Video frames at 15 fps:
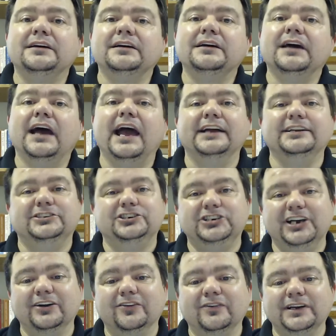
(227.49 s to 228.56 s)
and
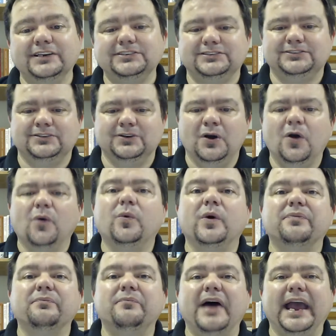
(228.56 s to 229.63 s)
gentleness,
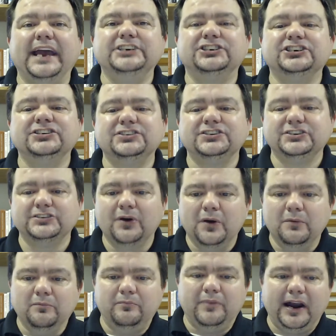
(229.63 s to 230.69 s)
with patience,
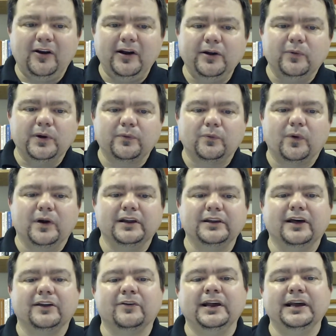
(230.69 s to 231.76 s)
bearing with one
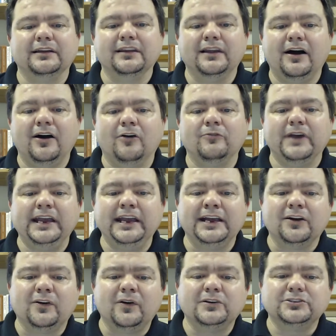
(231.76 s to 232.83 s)
another in love,
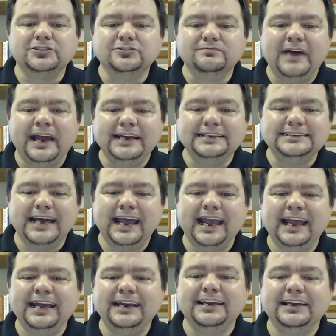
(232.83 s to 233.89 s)
eager to
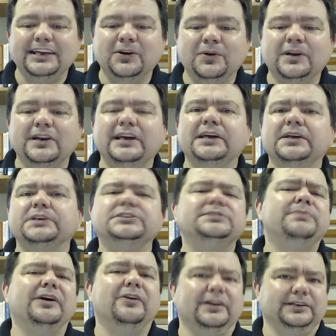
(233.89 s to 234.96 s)
maintain the unity of the
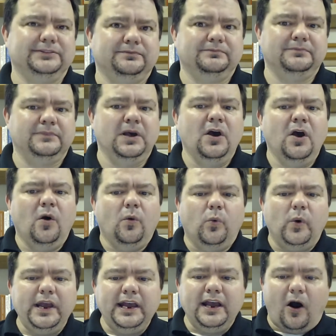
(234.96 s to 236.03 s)
Spirit.
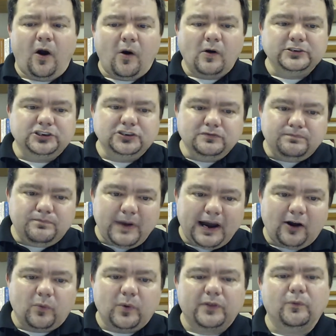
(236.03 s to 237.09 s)
We are to
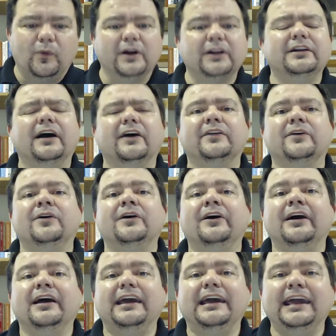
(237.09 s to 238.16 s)
bear with one another
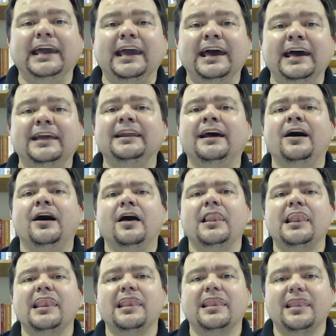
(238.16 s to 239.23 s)
in
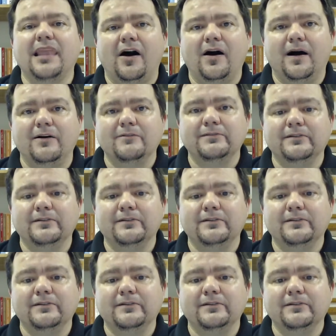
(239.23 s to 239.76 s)
love.